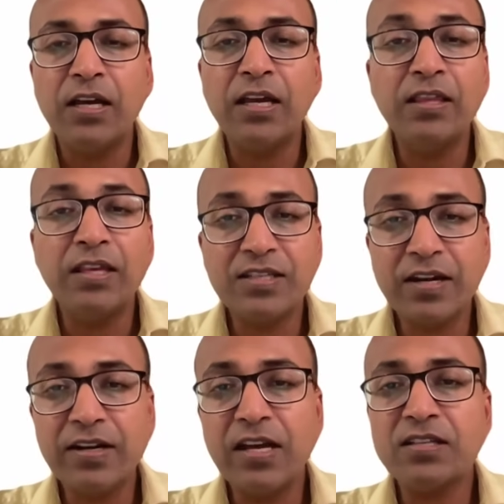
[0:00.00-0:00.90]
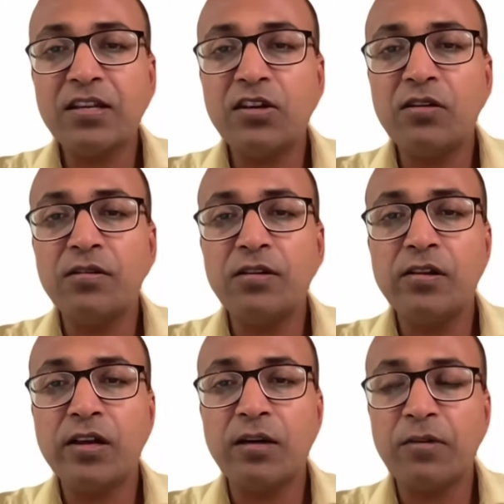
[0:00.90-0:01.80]
in these areas, and
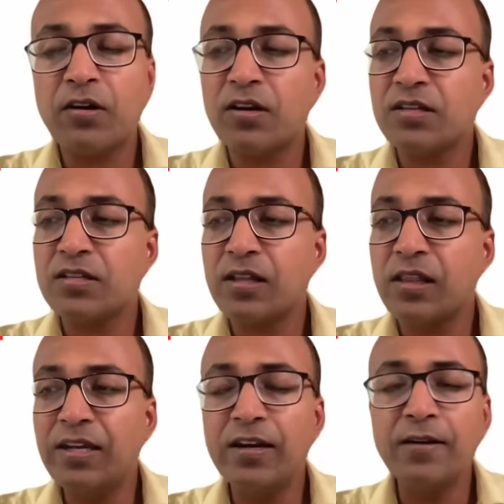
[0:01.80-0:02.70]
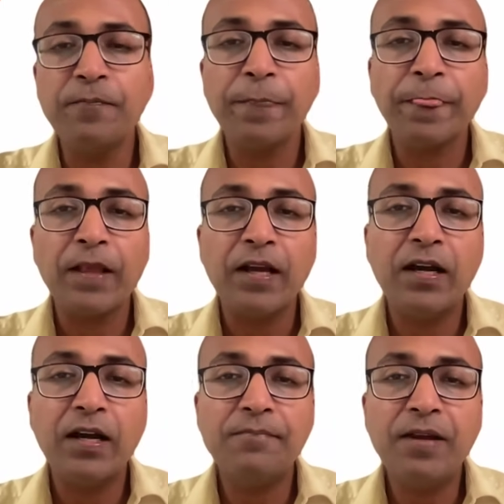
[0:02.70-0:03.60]
you'll come across as a leader.
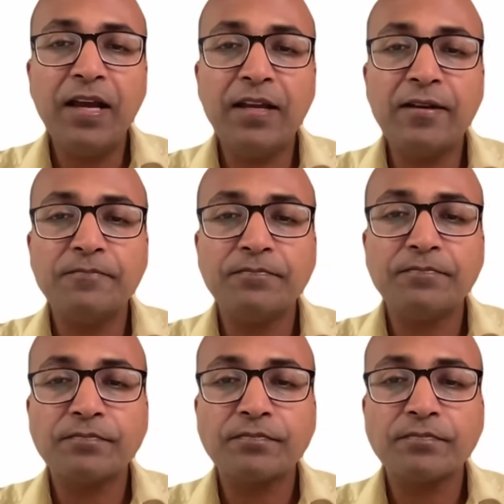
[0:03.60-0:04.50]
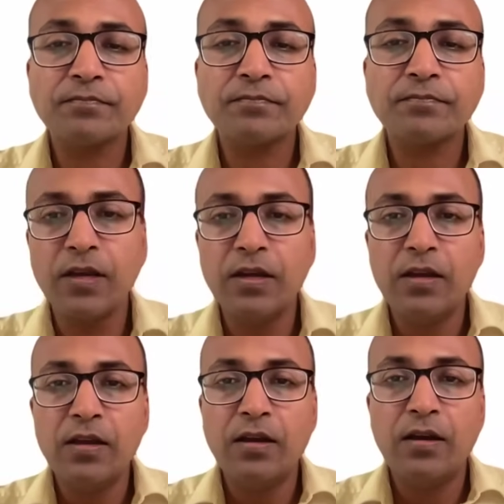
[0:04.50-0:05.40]
And
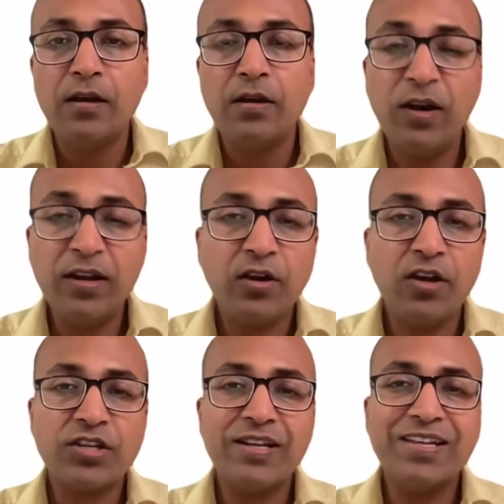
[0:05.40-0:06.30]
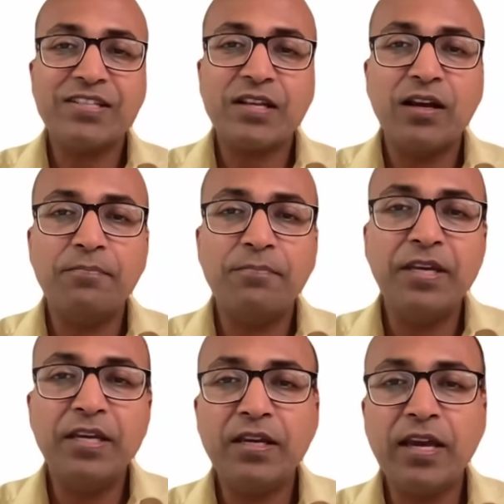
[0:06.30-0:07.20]
one caution is
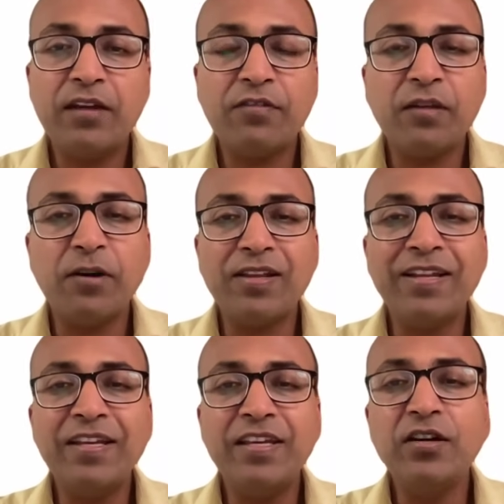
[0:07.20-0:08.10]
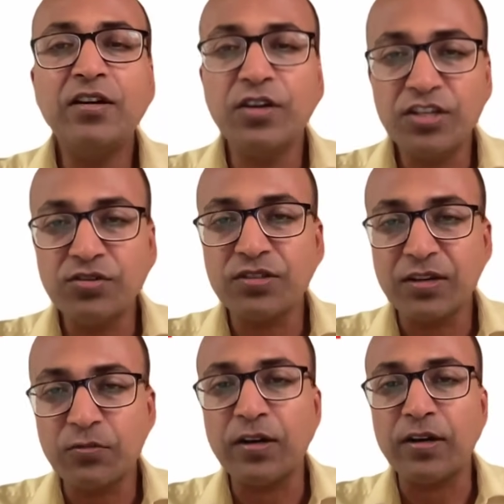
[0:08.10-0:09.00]
be careful about any ego issues
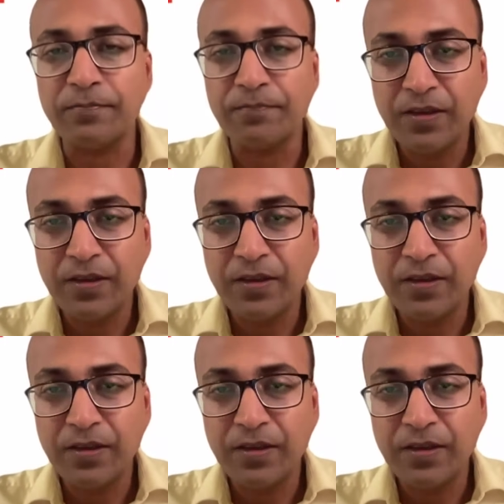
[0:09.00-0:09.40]
at work,